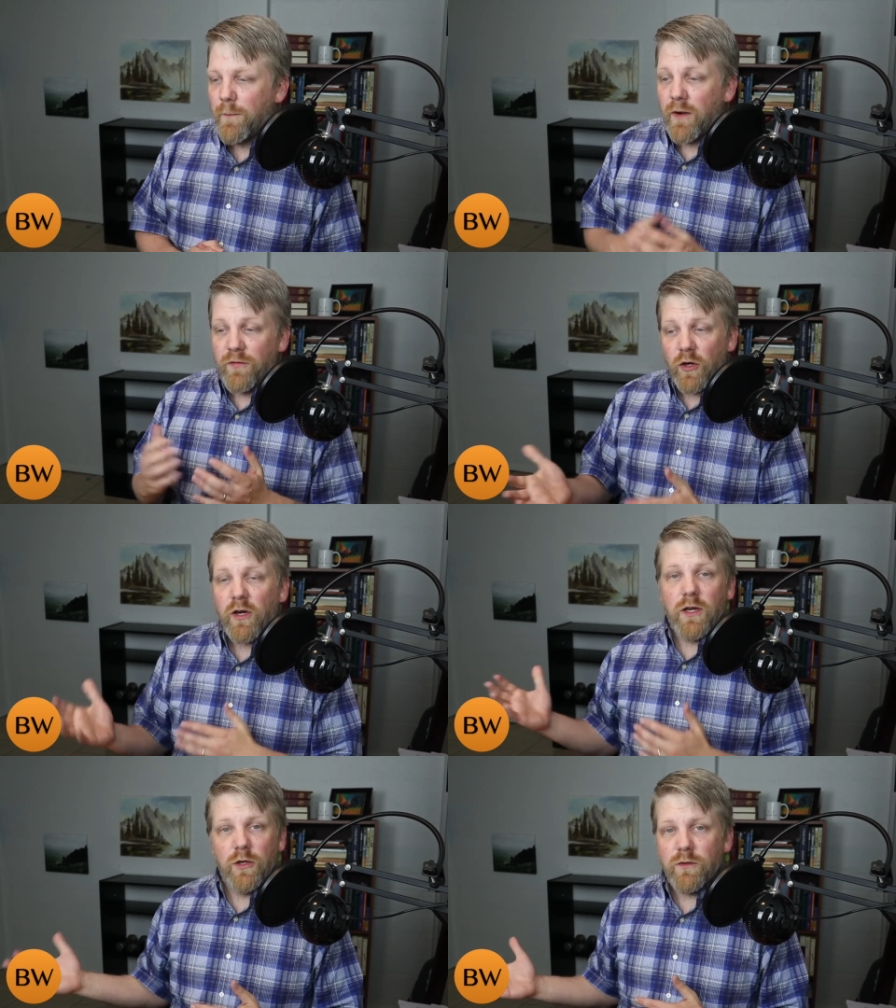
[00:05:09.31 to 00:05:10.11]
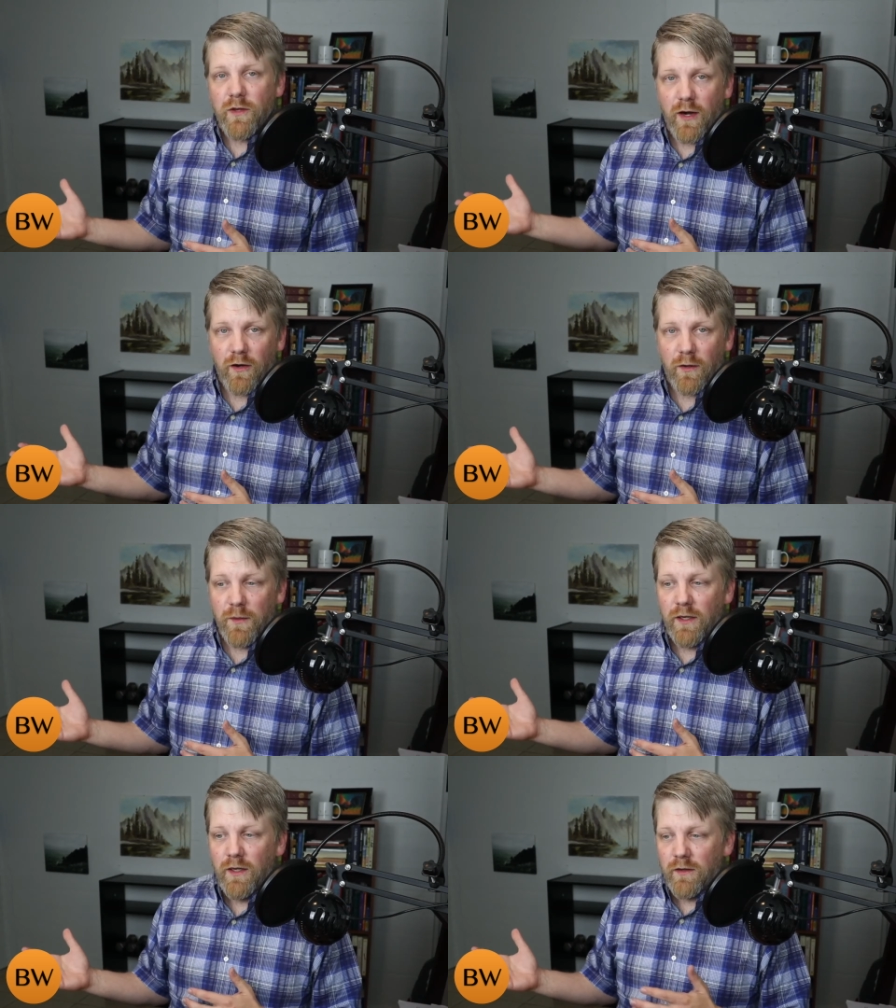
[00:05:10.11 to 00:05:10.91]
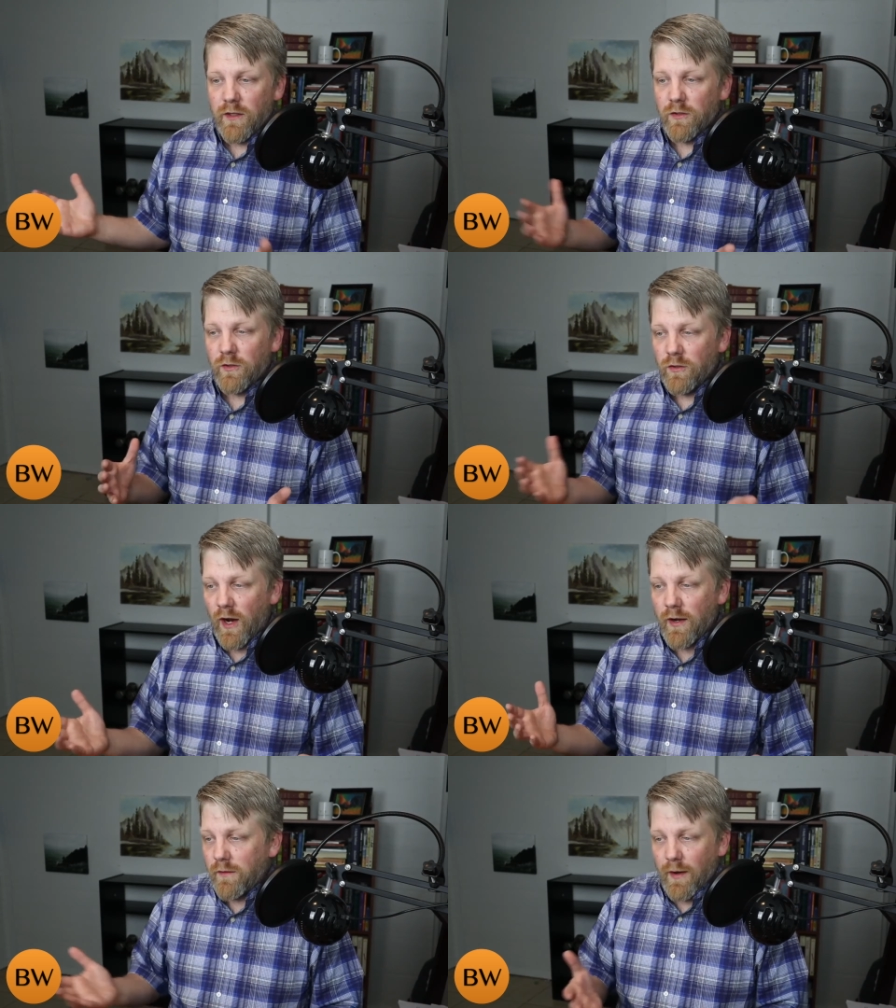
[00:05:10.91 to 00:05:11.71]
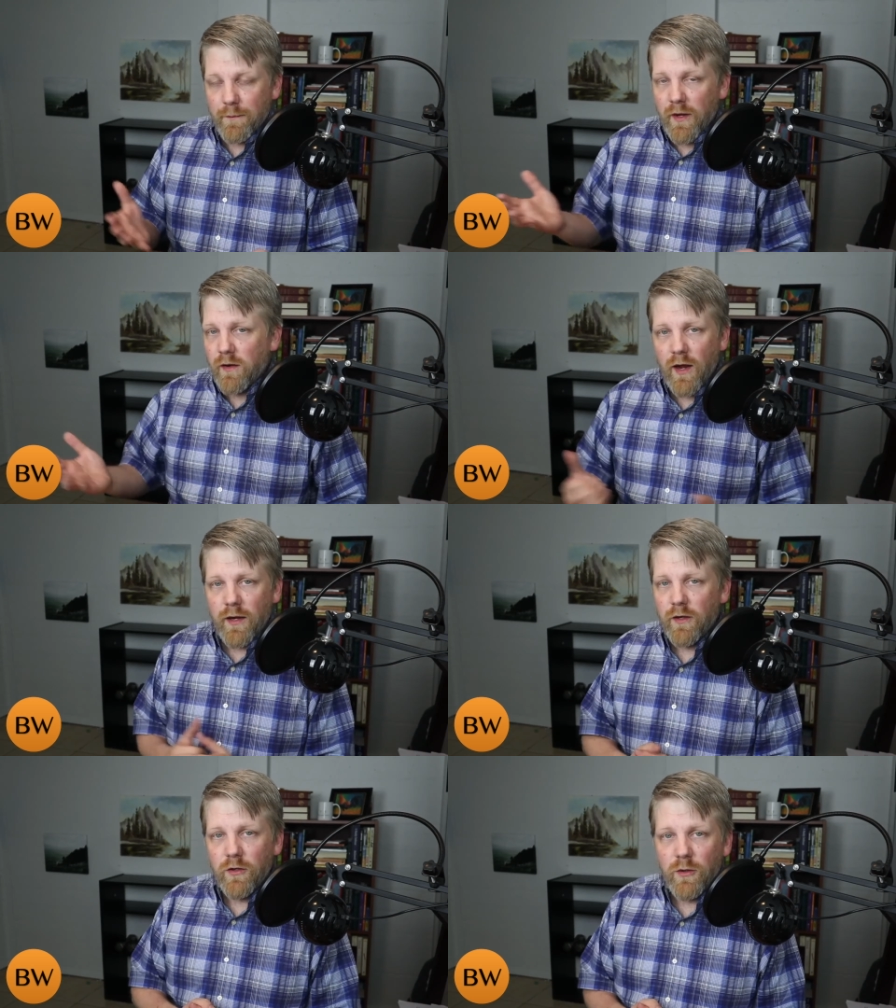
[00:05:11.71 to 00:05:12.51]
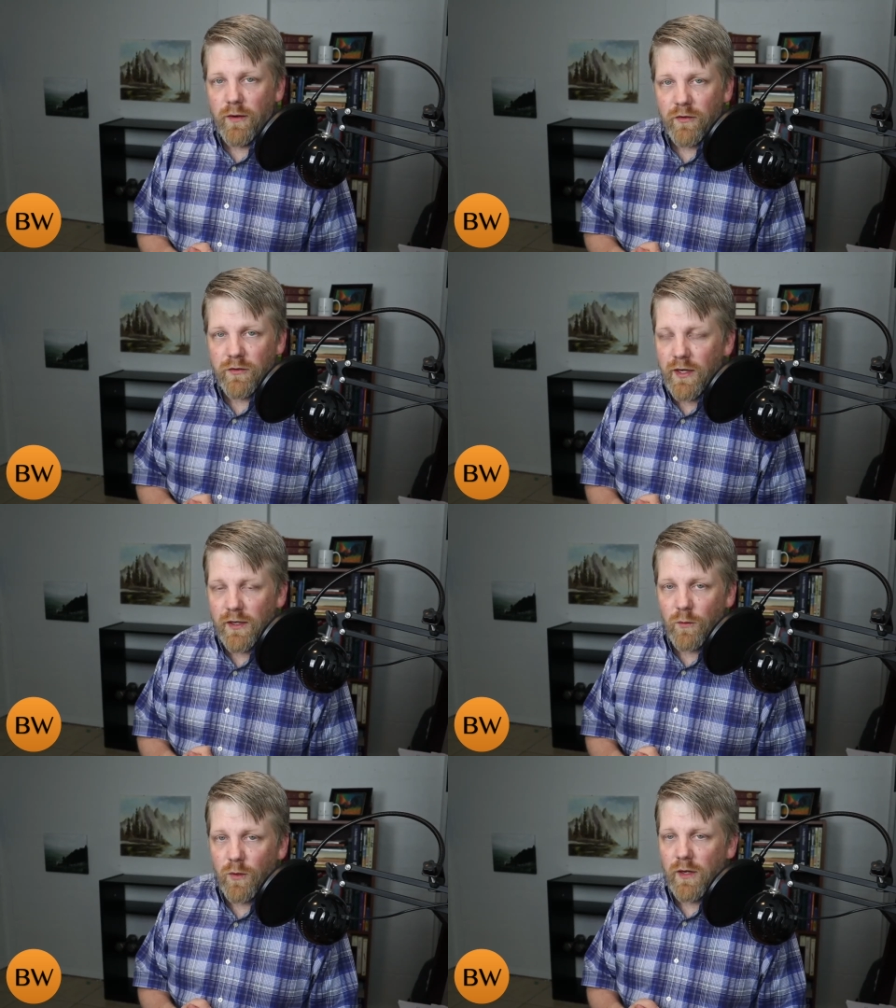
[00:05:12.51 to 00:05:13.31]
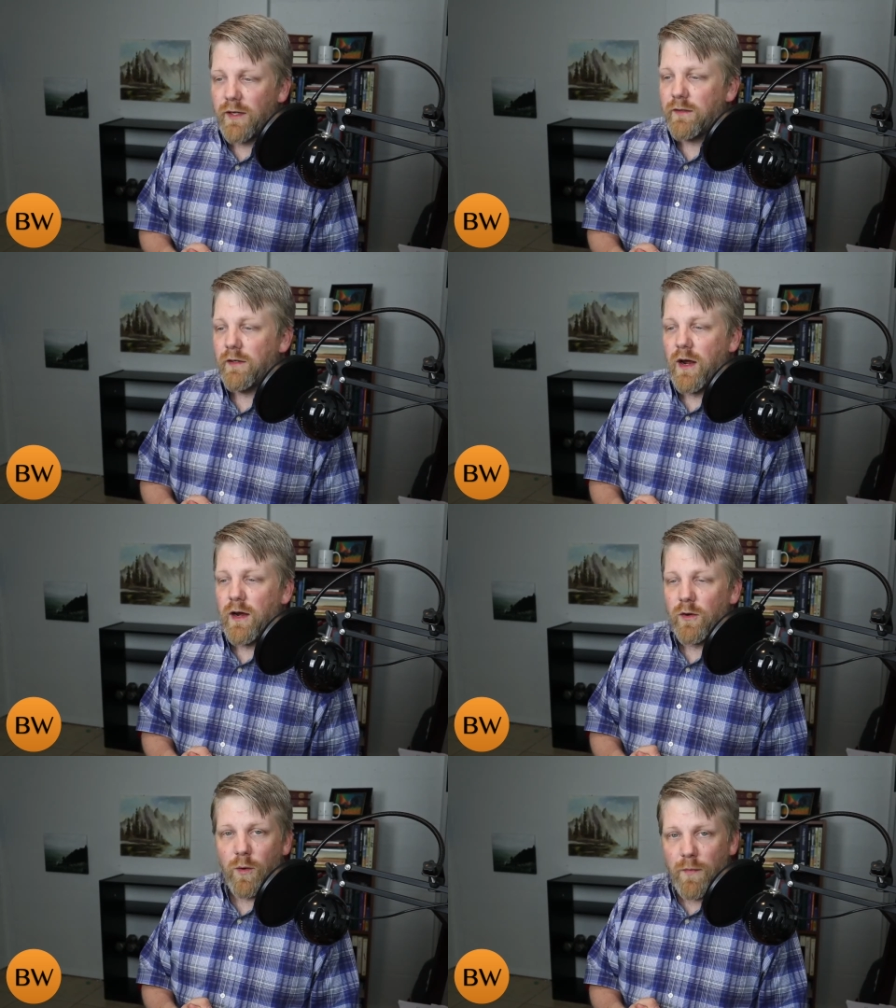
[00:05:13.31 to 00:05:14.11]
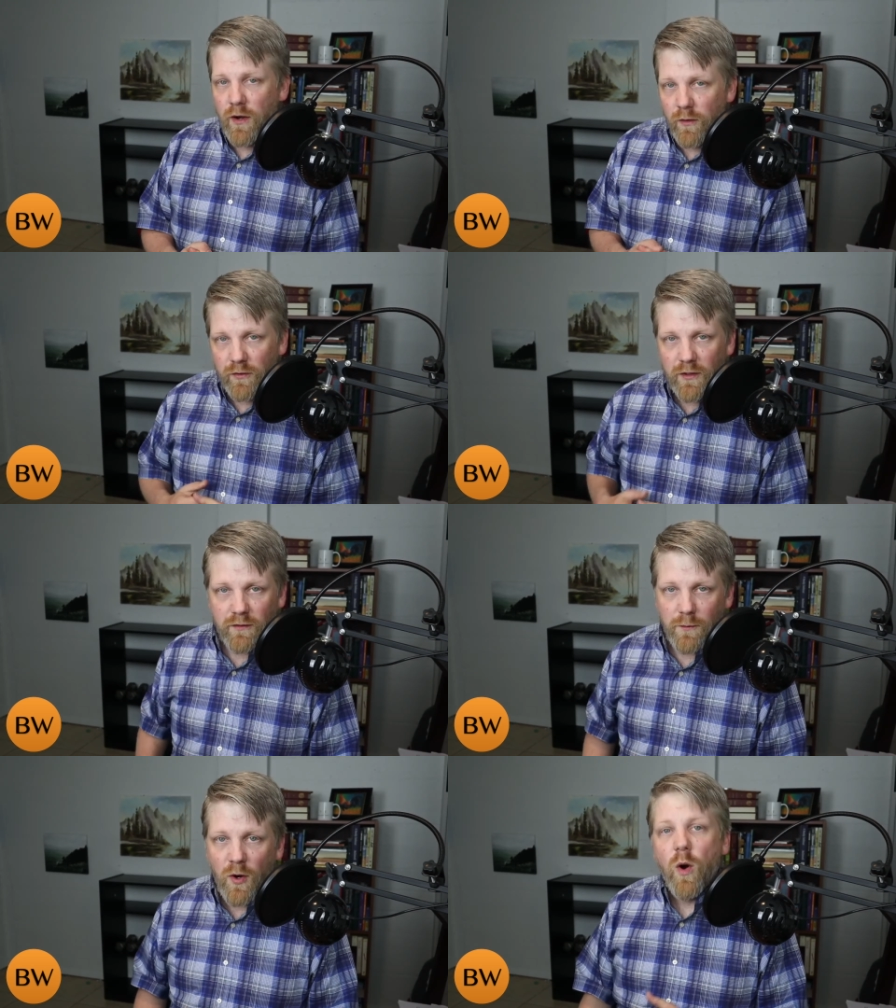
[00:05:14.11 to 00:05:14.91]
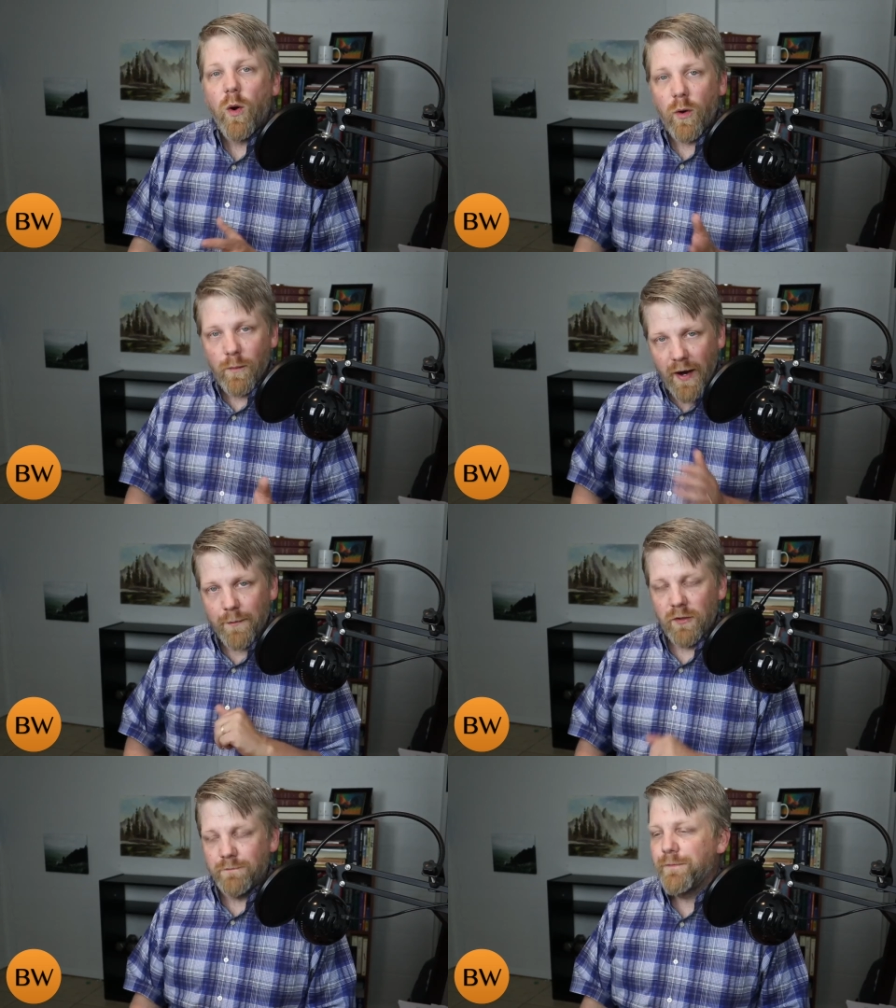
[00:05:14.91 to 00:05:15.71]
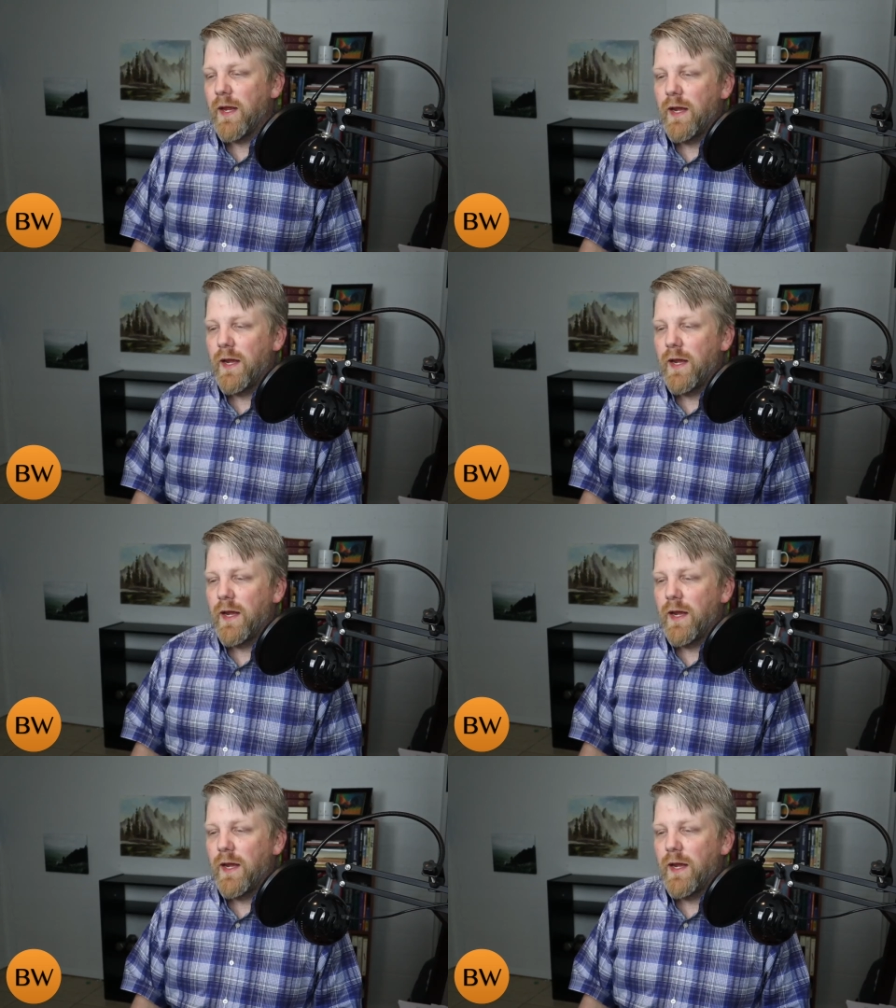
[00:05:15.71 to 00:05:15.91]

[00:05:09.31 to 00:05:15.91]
But if you're going to use that argument, then I, I, better not hear you ever saying a word like Tanakh or monotheism or Bible.